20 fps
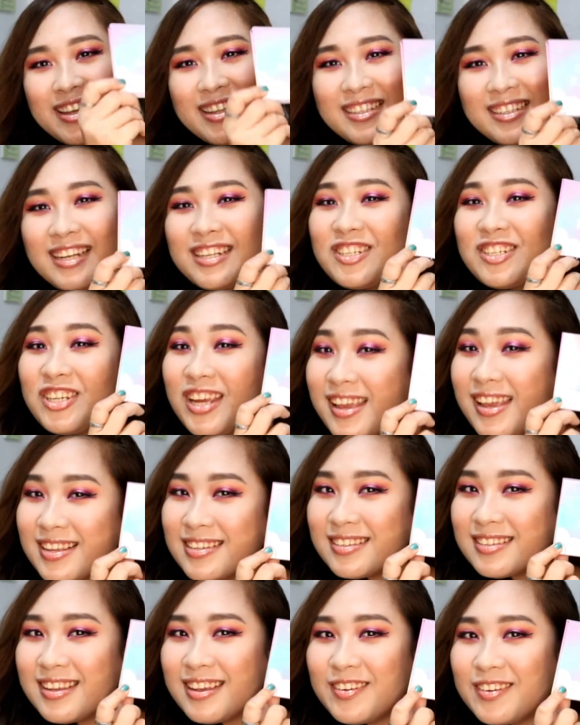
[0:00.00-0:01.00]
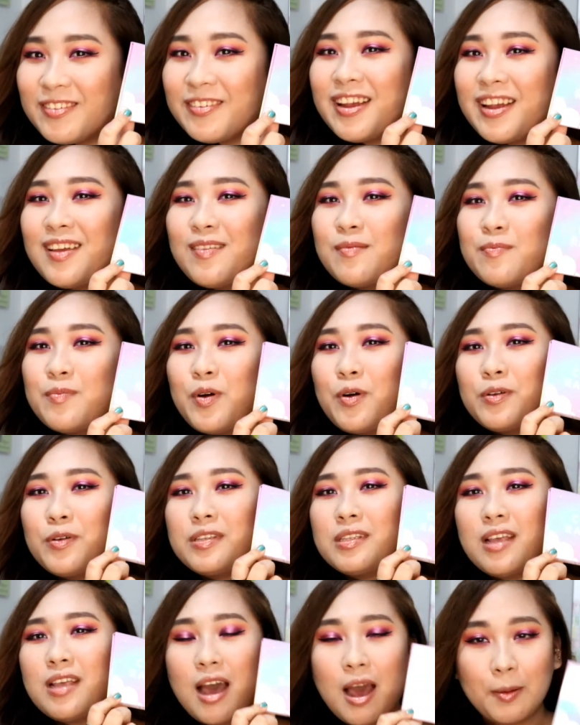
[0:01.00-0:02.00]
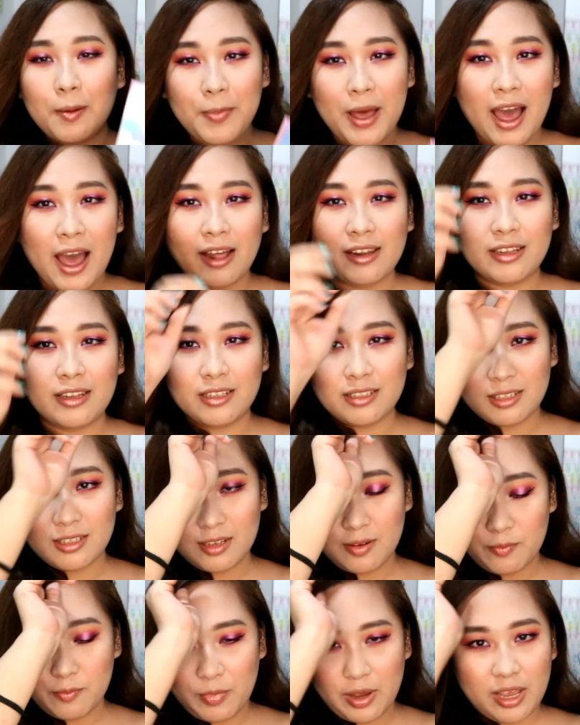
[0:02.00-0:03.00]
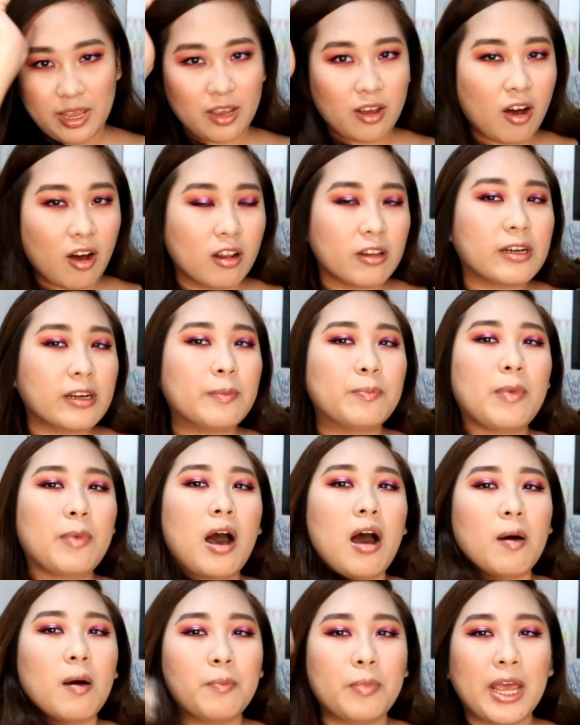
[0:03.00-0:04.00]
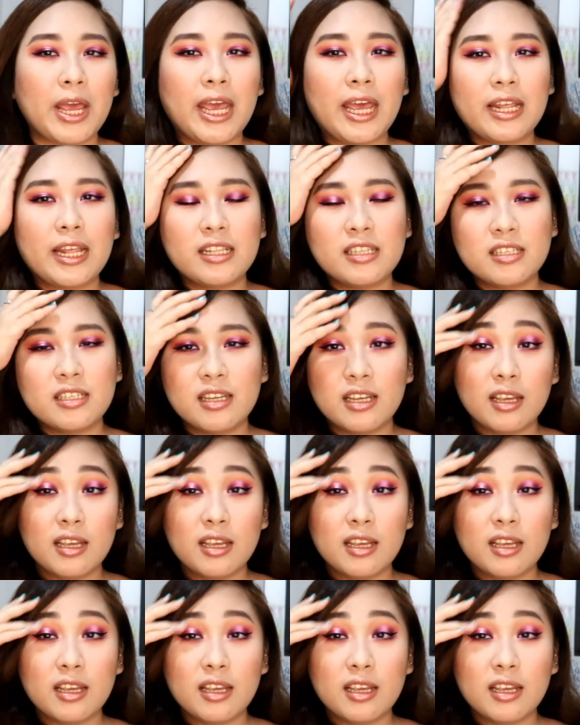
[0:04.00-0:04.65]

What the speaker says: the Chasing Rainbows palette by Colourpop, and